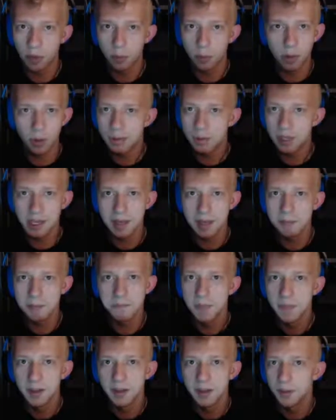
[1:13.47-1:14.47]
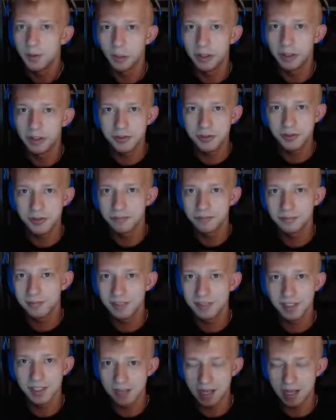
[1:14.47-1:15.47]
webcam, which
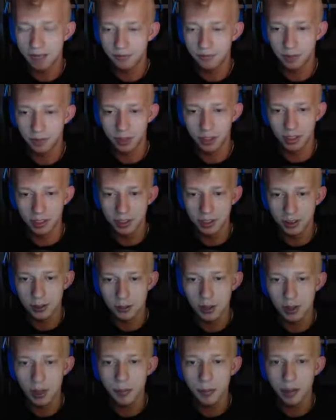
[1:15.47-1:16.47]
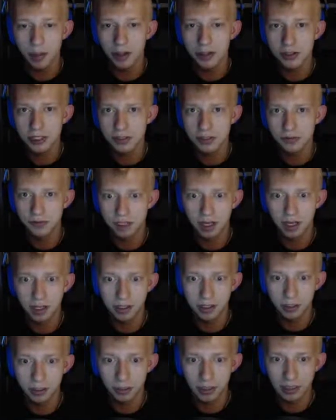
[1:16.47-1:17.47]
doesn't have good audio, so I apologize for the
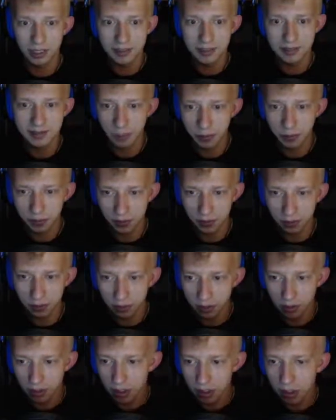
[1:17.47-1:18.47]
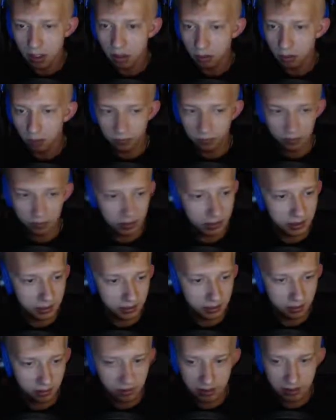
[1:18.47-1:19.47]
audio in last episode. Hopefully
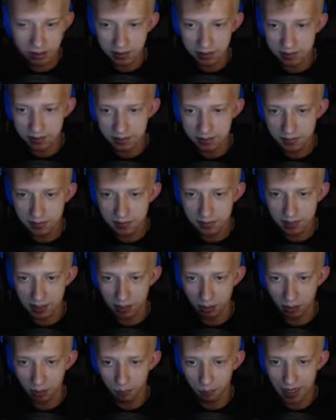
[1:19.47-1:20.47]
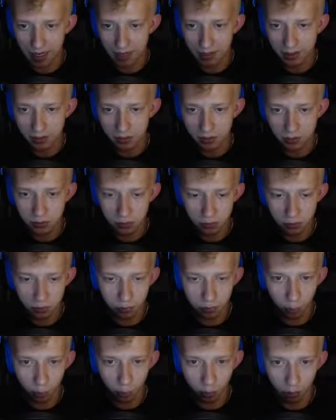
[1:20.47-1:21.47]
things sound back to
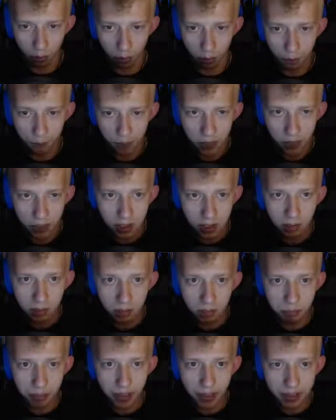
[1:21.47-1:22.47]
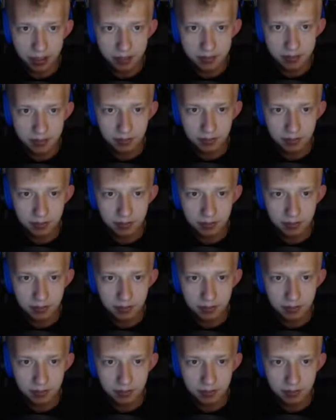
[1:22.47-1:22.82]
normal. But